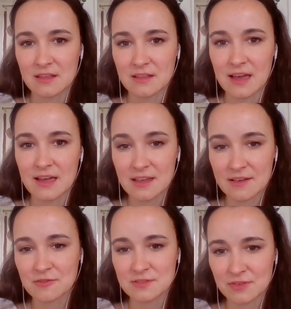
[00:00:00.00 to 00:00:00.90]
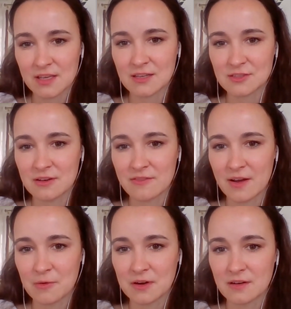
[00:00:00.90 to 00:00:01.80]
I think that diversification
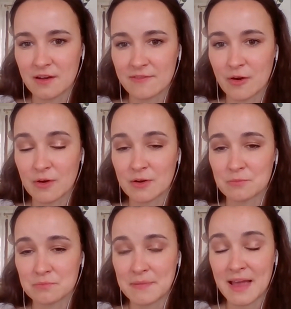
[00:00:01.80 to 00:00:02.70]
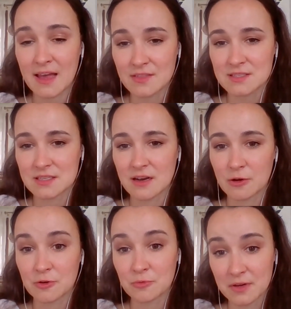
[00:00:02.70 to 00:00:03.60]
of our paths and
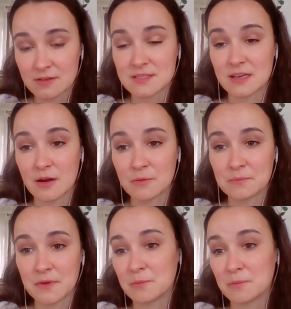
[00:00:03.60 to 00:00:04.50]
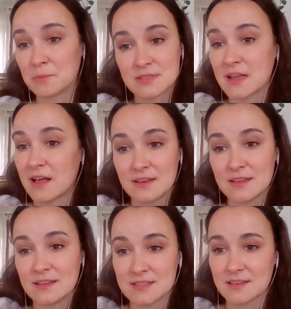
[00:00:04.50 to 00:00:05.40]
our careers and our
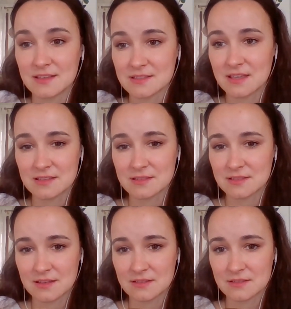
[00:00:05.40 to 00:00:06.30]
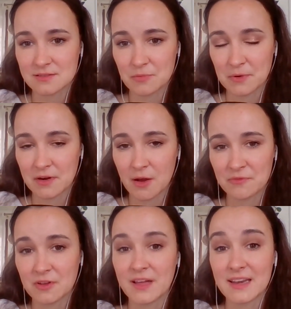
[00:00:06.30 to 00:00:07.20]
personalities is super
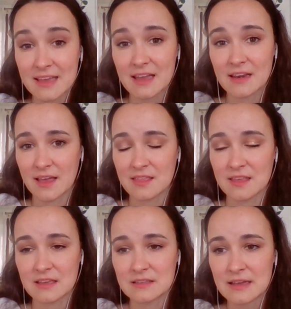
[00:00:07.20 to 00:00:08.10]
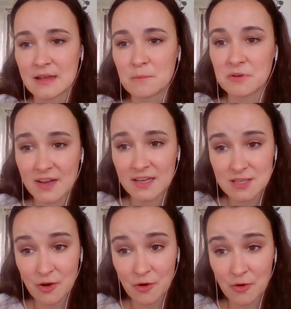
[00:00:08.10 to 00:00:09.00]
helpful. And again, I think it
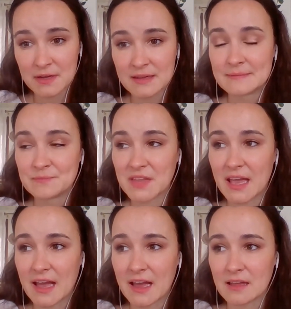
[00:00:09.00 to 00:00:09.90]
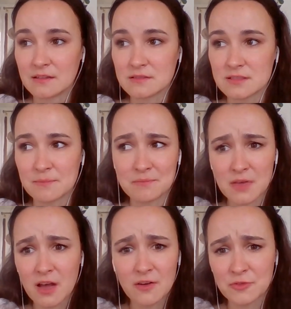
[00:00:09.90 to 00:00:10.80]
provides hope and
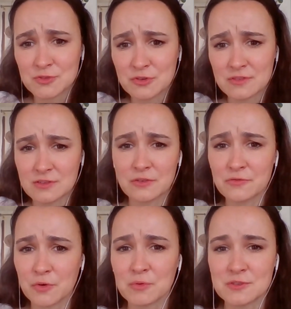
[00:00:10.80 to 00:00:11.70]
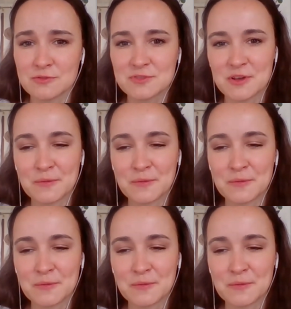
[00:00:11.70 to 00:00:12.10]
a future to look forward to.